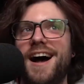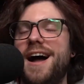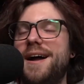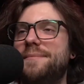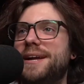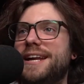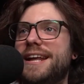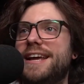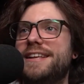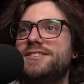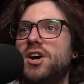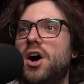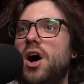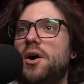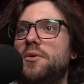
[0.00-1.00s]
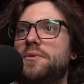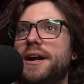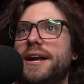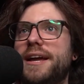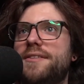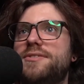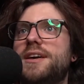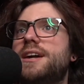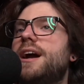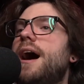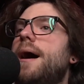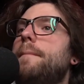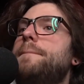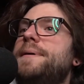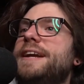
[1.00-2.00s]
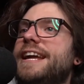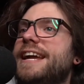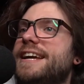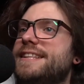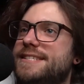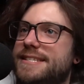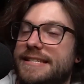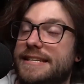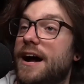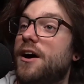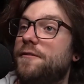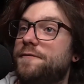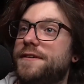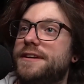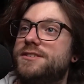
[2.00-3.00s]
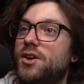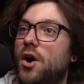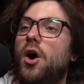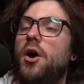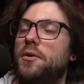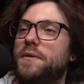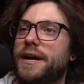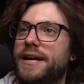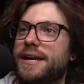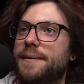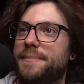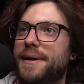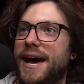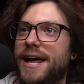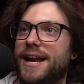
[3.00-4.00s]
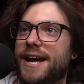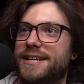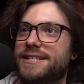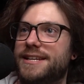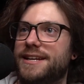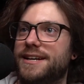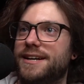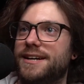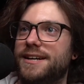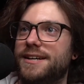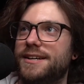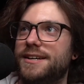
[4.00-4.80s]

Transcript: I mean, it's already... the company itself is already a bad idea.